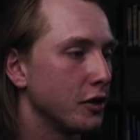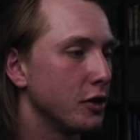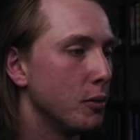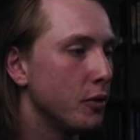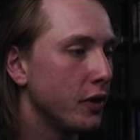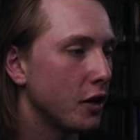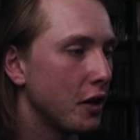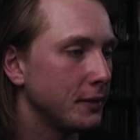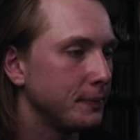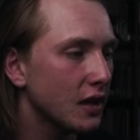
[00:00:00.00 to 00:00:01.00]
right, so moving
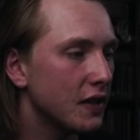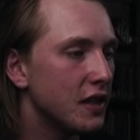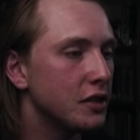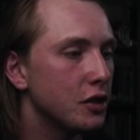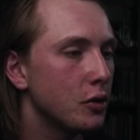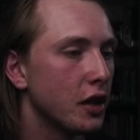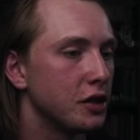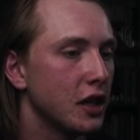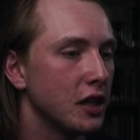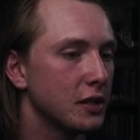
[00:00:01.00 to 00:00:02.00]
on, these two
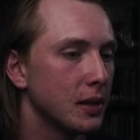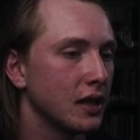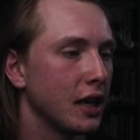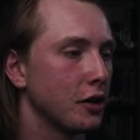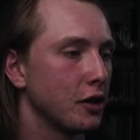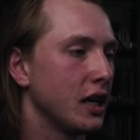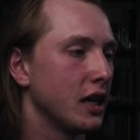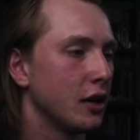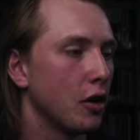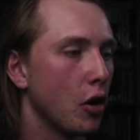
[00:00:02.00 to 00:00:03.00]
adjustment layers right
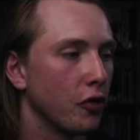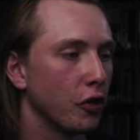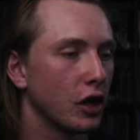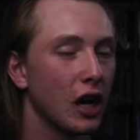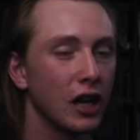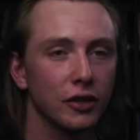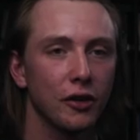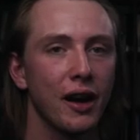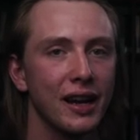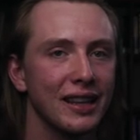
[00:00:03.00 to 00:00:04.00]
here are for color
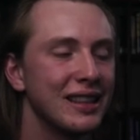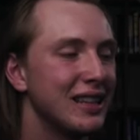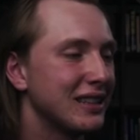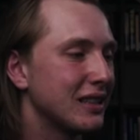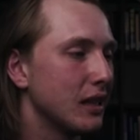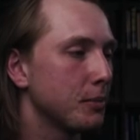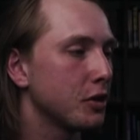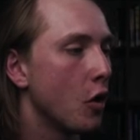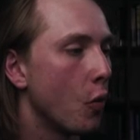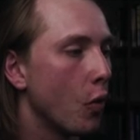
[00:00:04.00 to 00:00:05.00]
grading these clips.
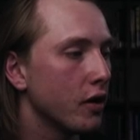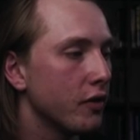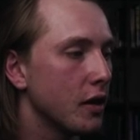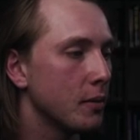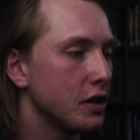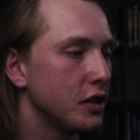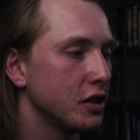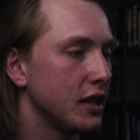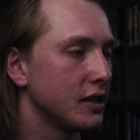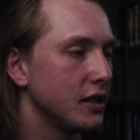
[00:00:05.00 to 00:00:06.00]
One of them is just
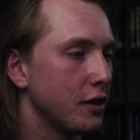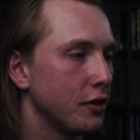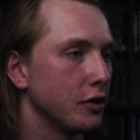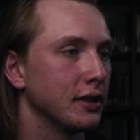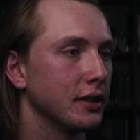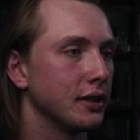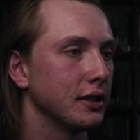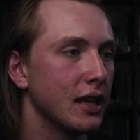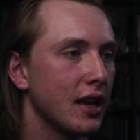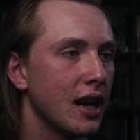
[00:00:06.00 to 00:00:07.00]
a standard
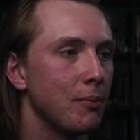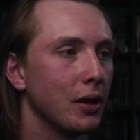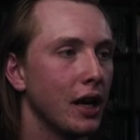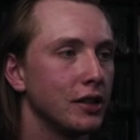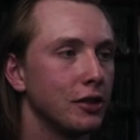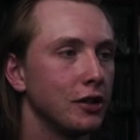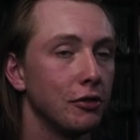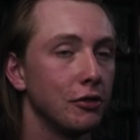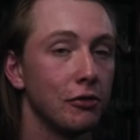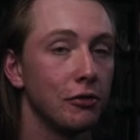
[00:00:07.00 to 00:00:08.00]
LUT that I applied to
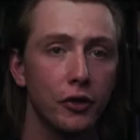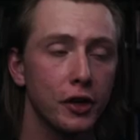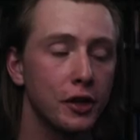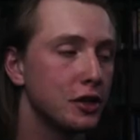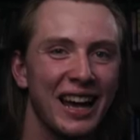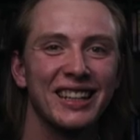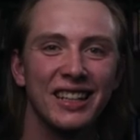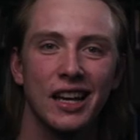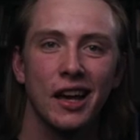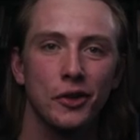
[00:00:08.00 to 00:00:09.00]
all the footage. And then
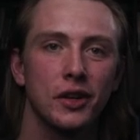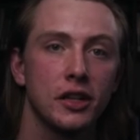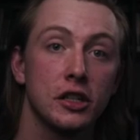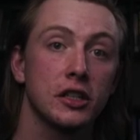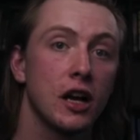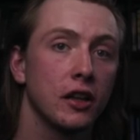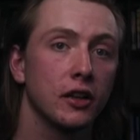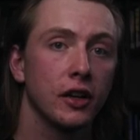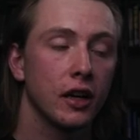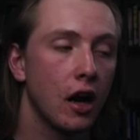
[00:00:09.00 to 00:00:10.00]
the other one is just color
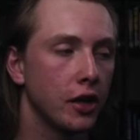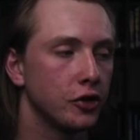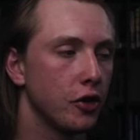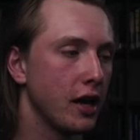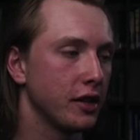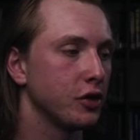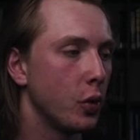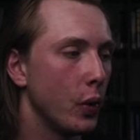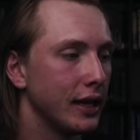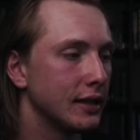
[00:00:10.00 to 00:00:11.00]
and contrast
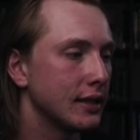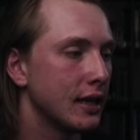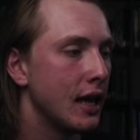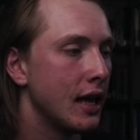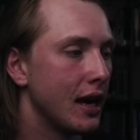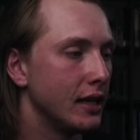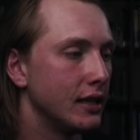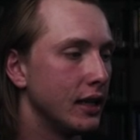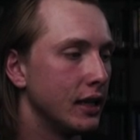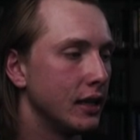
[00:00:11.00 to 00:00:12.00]
tweaks that I
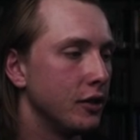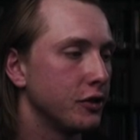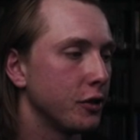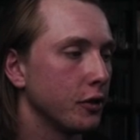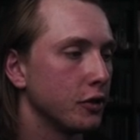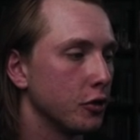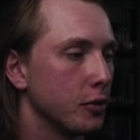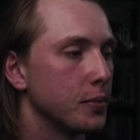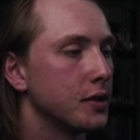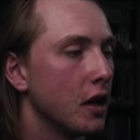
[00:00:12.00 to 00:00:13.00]
did to certain
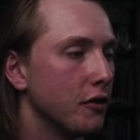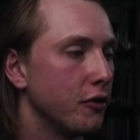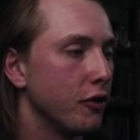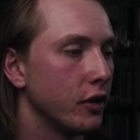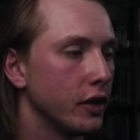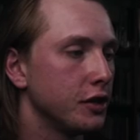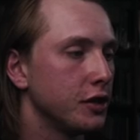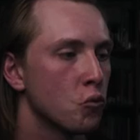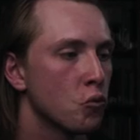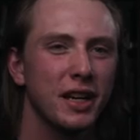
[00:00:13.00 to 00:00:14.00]
groups of footage.
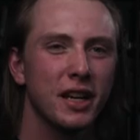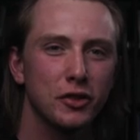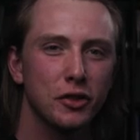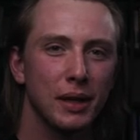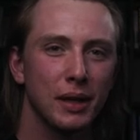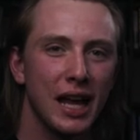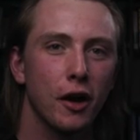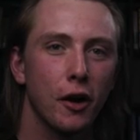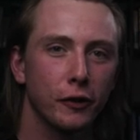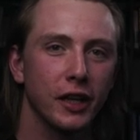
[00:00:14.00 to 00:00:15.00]
And because there's a black
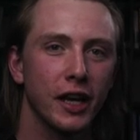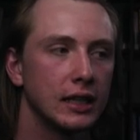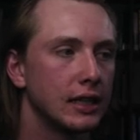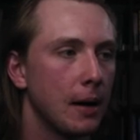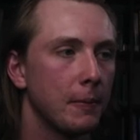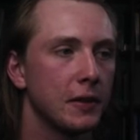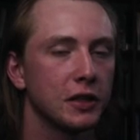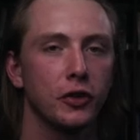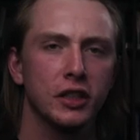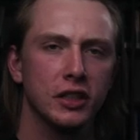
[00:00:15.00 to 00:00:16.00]
overlay on top of
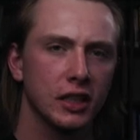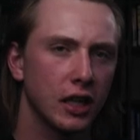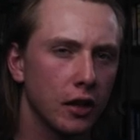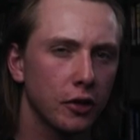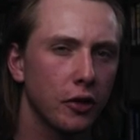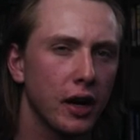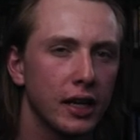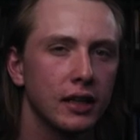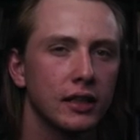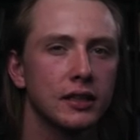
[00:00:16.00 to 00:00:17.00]
this footage, the color
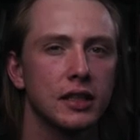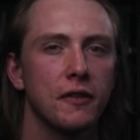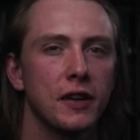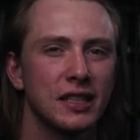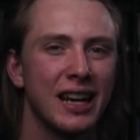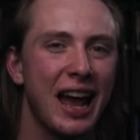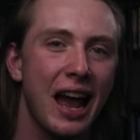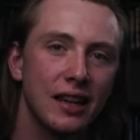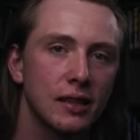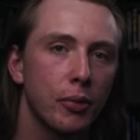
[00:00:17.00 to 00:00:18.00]
grading stuff isn't
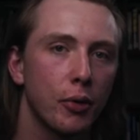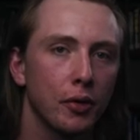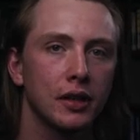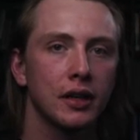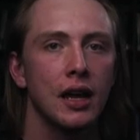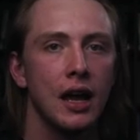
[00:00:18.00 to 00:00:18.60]
as important